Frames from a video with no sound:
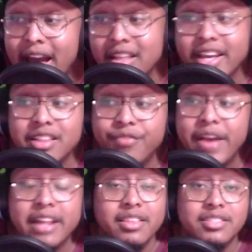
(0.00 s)
I like the
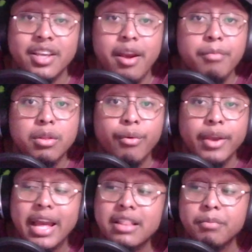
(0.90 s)
fact that Terry
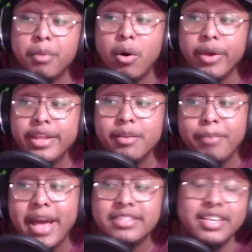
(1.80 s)
McLaurin got the ball in the
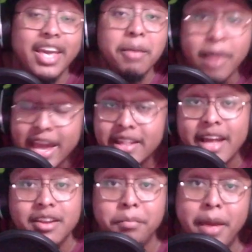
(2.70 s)
passing game and
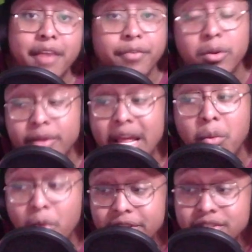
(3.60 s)
out of the backfield on
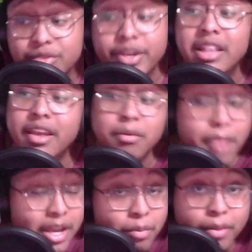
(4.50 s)
that one screen, let him
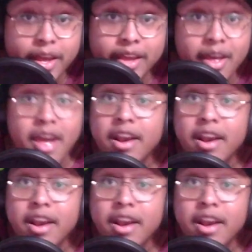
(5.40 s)
make a play.